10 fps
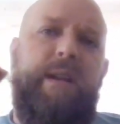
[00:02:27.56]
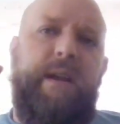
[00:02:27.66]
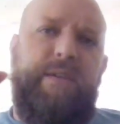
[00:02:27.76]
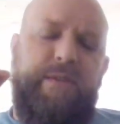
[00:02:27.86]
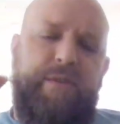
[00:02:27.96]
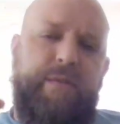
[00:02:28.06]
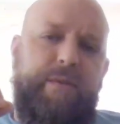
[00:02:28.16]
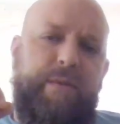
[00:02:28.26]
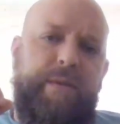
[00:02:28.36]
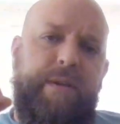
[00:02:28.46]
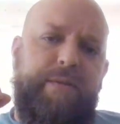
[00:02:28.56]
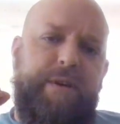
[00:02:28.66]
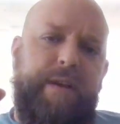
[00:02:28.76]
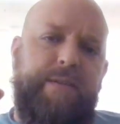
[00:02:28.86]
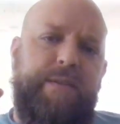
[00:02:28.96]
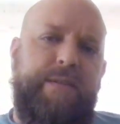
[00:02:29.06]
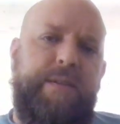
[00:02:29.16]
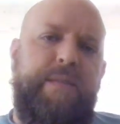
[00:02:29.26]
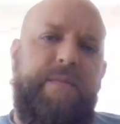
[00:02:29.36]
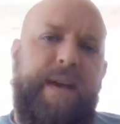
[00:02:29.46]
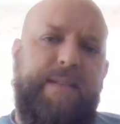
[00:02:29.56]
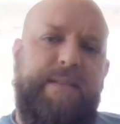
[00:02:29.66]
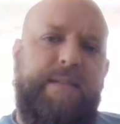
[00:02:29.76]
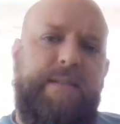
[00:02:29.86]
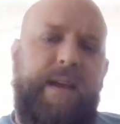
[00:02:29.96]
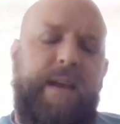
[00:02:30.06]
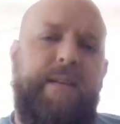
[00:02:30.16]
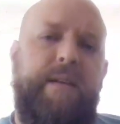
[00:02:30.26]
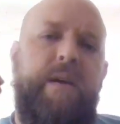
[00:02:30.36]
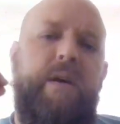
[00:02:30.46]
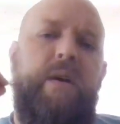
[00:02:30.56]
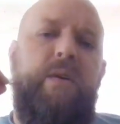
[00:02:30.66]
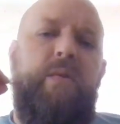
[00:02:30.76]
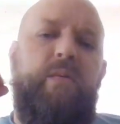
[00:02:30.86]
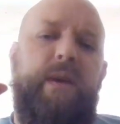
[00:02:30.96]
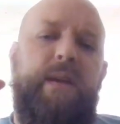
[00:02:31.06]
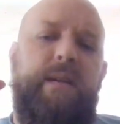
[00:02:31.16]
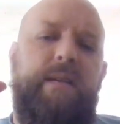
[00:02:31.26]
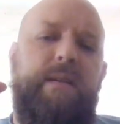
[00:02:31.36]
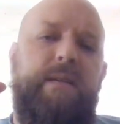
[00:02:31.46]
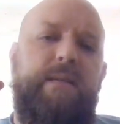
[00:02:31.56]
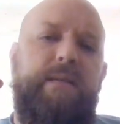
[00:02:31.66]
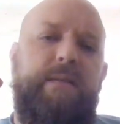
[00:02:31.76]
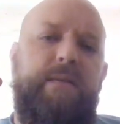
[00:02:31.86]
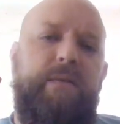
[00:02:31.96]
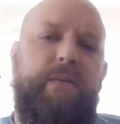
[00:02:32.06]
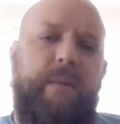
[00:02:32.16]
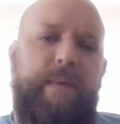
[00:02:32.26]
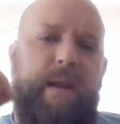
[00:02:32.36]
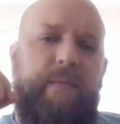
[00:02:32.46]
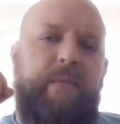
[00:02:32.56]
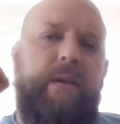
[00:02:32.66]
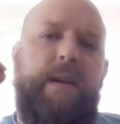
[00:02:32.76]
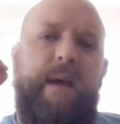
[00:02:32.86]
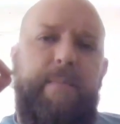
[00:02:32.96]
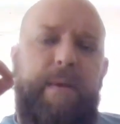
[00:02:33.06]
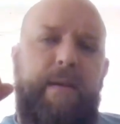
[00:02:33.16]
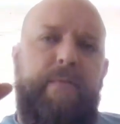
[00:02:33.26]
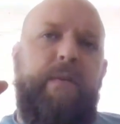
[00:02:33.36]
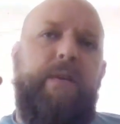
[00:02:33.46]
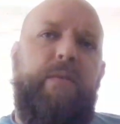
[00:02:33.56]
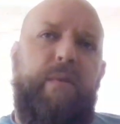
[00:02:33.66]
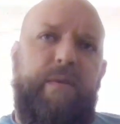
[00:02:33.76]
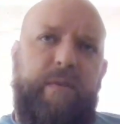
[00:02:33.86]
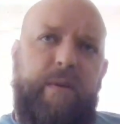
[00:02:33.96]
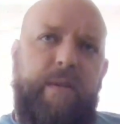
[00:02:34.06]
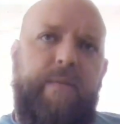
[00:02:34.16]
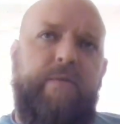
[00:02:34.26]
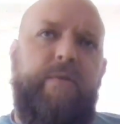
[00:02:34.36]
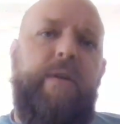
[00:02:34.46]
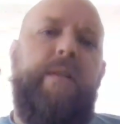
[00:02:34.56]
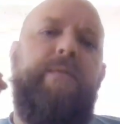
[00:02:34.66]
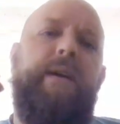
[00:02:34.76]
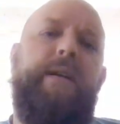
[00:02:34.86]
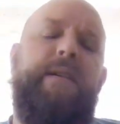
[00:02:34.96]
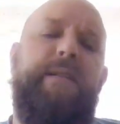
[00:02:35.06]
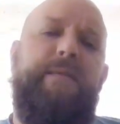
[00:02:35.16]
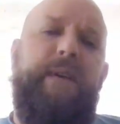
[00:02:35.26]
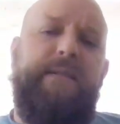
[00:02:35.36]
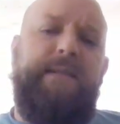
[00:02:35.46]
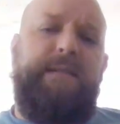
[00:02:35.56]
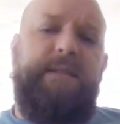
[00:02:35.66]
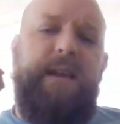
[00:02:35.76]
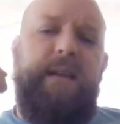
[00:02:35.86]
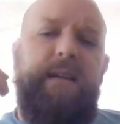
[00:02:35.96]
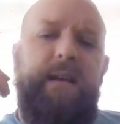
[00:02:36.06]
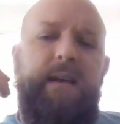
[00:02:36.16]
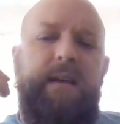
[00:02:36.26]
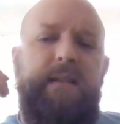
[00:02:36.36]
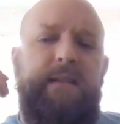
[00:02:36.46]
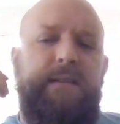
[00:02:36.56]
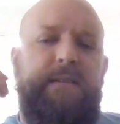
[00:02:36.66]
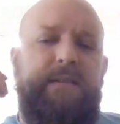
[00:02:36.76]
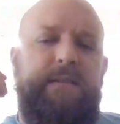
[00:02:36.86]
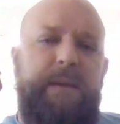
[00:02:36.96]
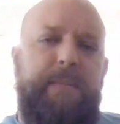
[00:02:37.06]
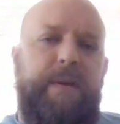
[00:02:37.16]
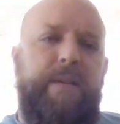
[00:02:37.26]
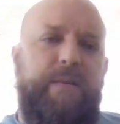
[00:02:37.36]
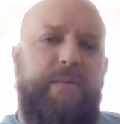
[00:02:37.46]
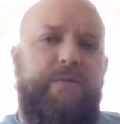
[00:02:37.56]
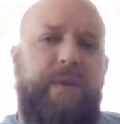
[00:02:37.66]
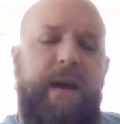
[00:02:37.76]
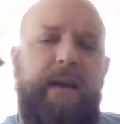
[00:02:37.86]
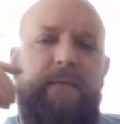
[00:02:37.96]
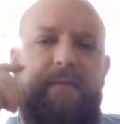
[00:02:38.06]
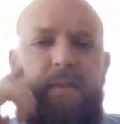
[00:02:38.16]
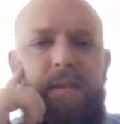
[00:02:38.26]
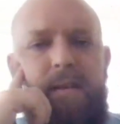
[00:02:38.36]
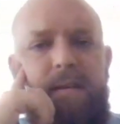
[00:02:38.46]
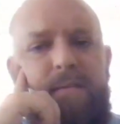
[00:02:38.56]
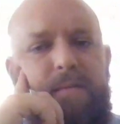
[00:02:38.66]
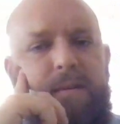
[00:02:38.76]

connected to gluconeogenesis in the fasted state when norepinephrine and epinephrine and cortisol levels are elevated in the fasted state. This typically will drive the